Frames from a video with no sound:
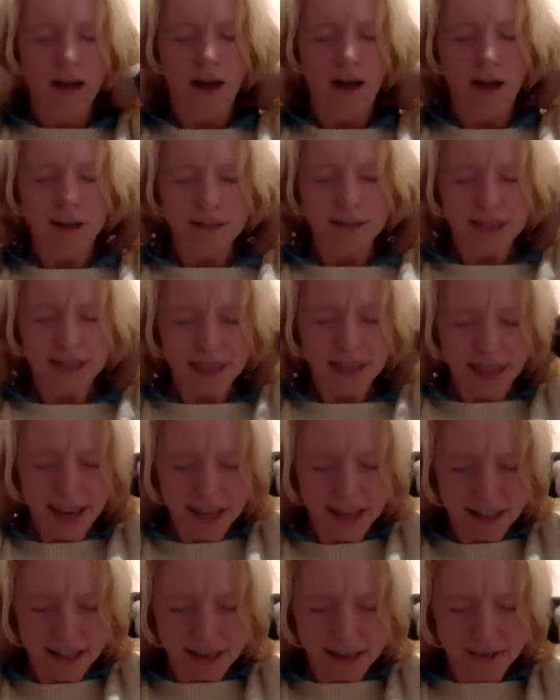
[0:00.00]
And
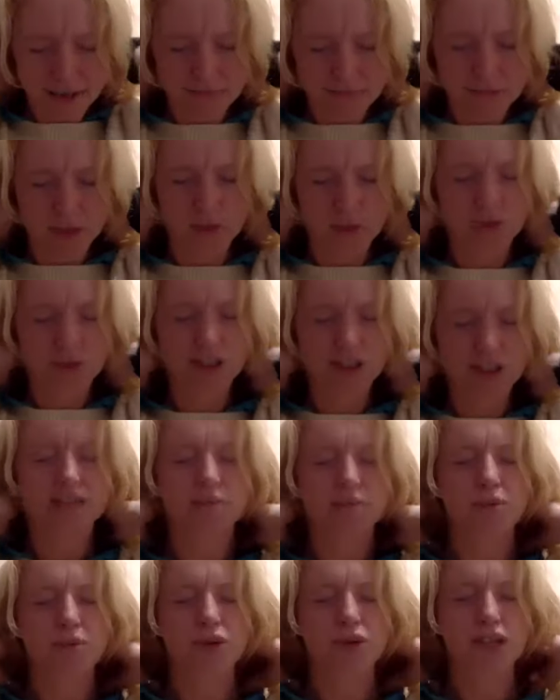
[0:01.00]
again, don't forget
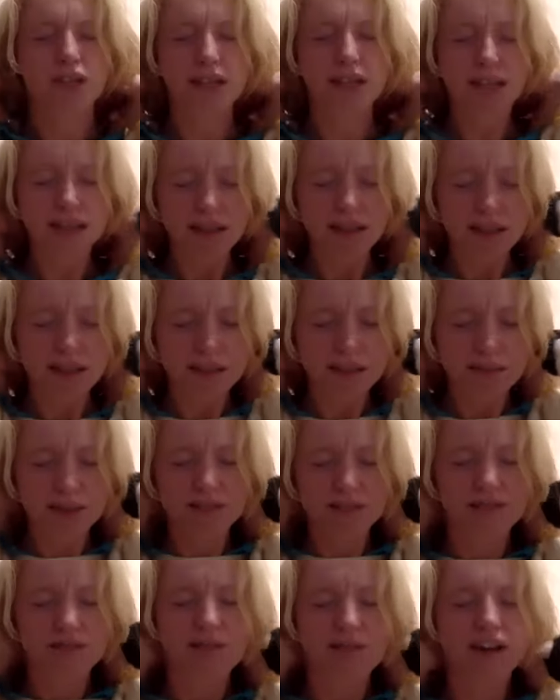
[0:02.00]
to breathe and
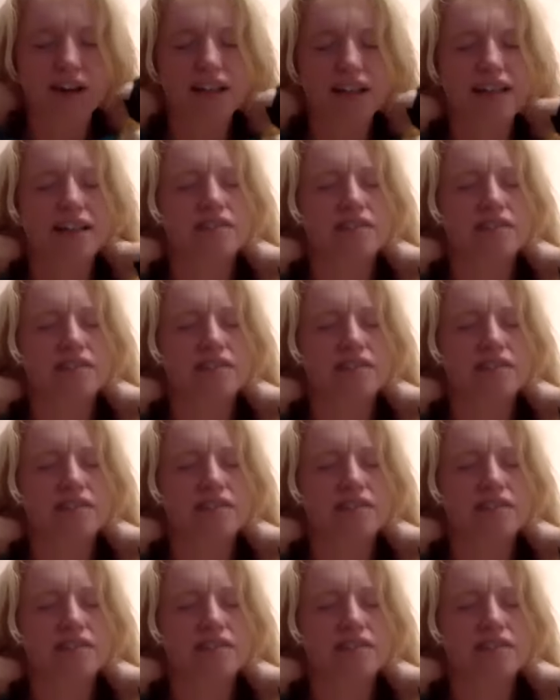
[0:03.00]
invite in